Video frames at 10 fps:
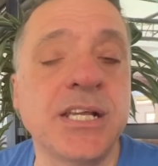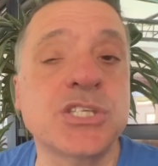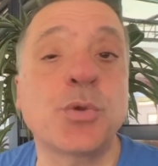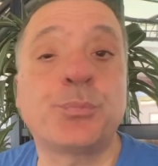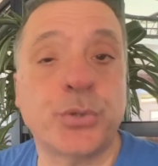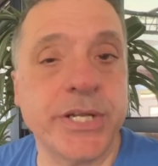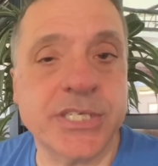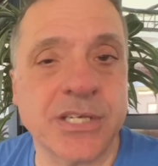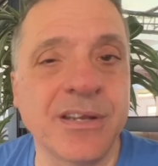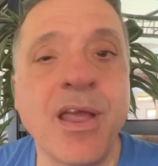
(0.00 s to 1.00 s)
as a
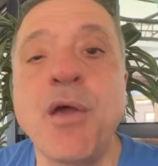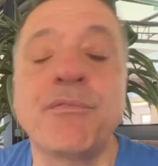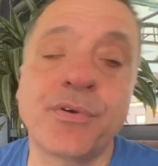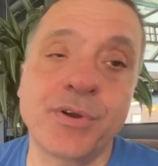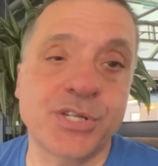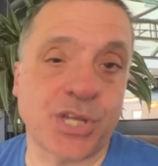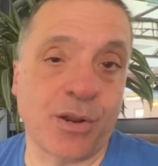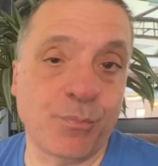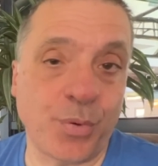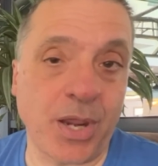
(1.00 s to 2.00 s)
prison for its
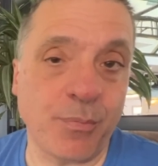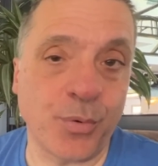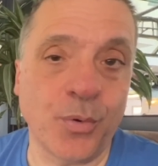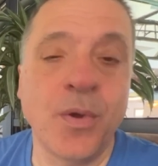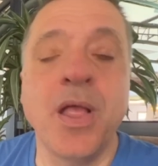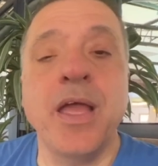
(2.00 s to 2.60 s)
own people.